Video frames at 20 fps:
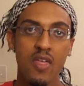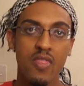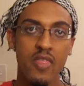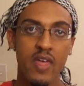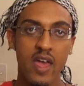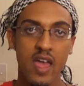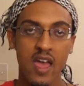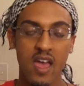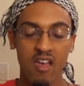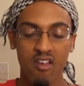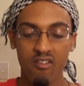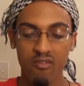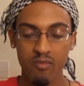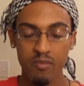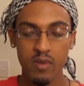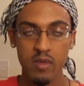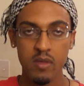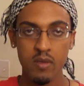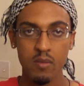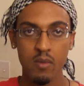that have
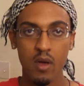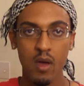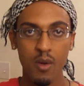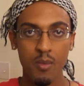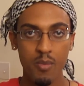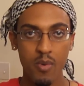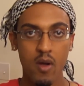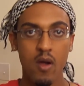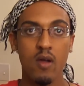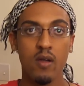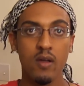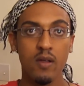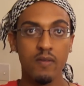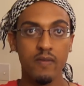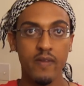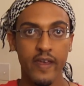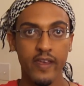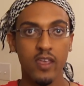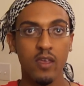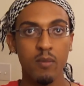been a part of
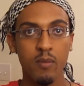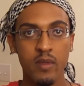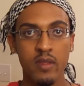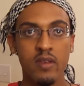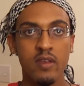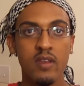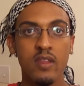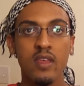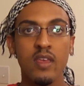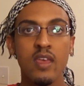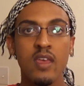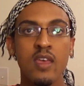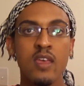that community.